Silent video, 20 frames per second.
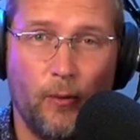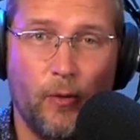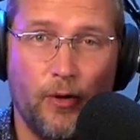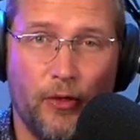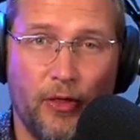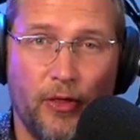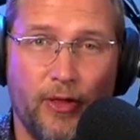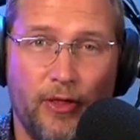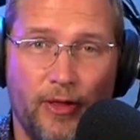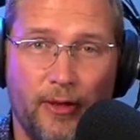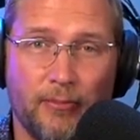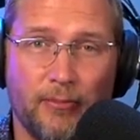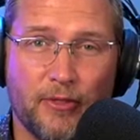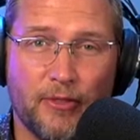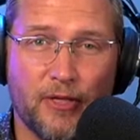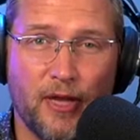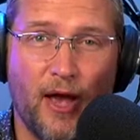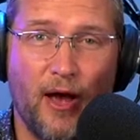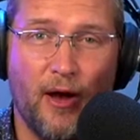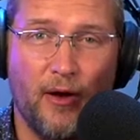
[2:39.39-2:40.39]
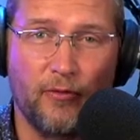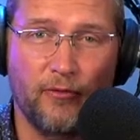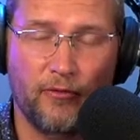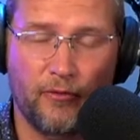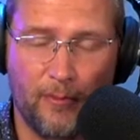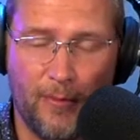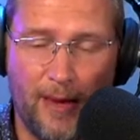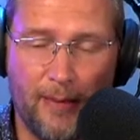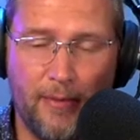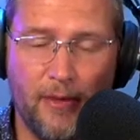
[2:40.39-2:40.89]
within
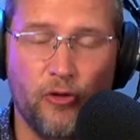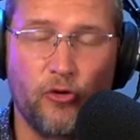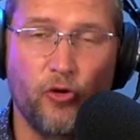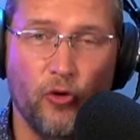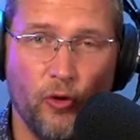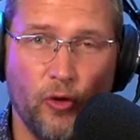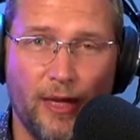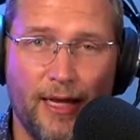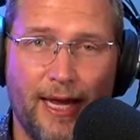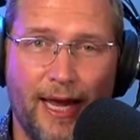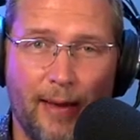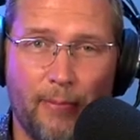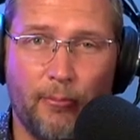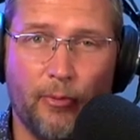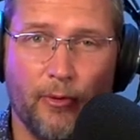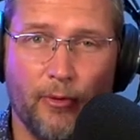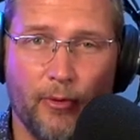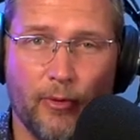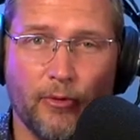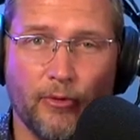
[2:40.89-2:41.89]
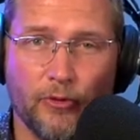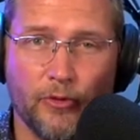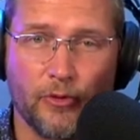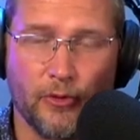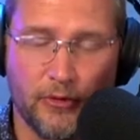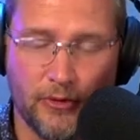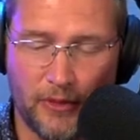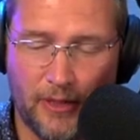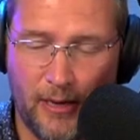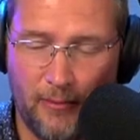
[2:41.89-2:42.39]
themselves, maybe dueling emperors
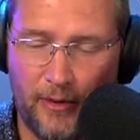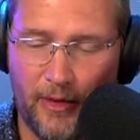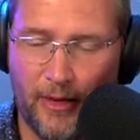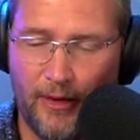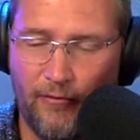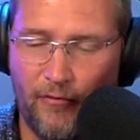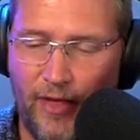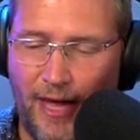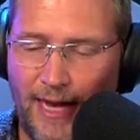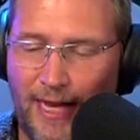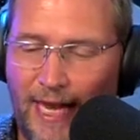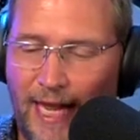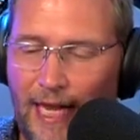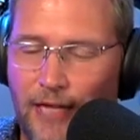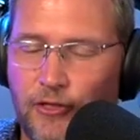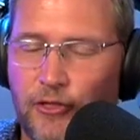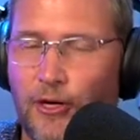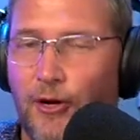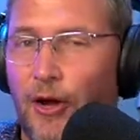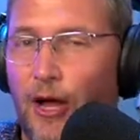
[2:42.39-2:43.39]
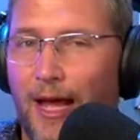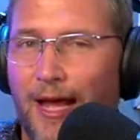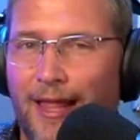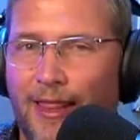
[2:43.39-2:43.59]
or something of that nature,